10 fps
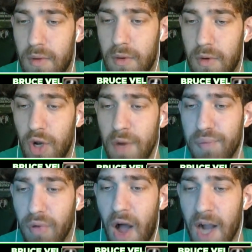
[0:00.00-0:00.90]
Good
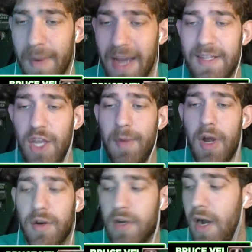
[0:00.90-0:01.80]
block by Tillman
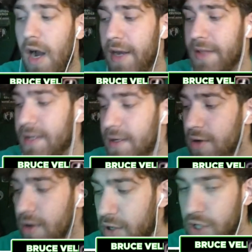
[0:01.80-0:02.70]
on Connaughton.
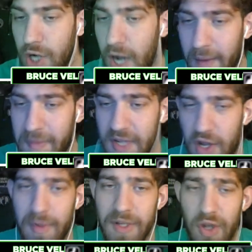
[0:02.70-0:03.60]
Good job,
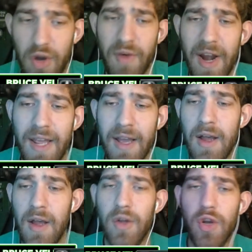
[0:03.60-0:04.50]
Tillman. Good buddy.
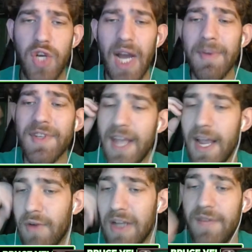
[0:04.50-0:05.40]
Good job to stay
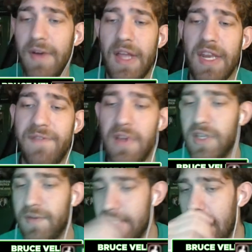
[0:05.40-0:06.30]
aggressive on that
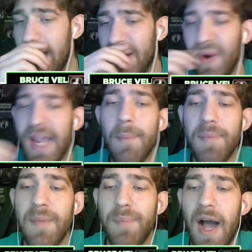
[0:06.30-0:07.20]
defensive side. Don't get
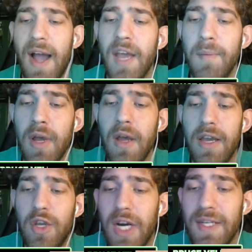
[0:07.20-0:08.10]
beat by him.
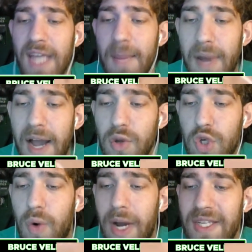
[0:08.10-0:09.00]
He tries to get by you
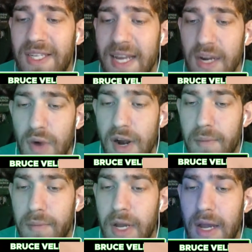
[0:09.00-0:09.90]
twice. Stick with
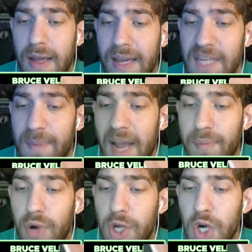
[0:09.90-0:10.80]
him. Gets by
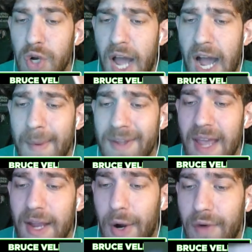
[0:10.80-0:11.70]
Pritchard. Nah, I'm going to
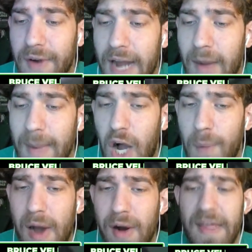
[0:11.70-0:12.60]
take over now. I'm going to
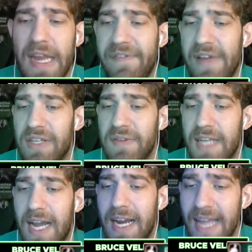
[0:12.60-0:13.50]
help out on that defensive
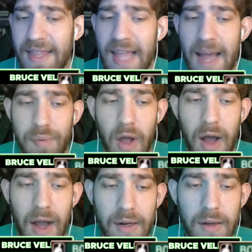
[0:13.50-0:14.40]
side. Get that block.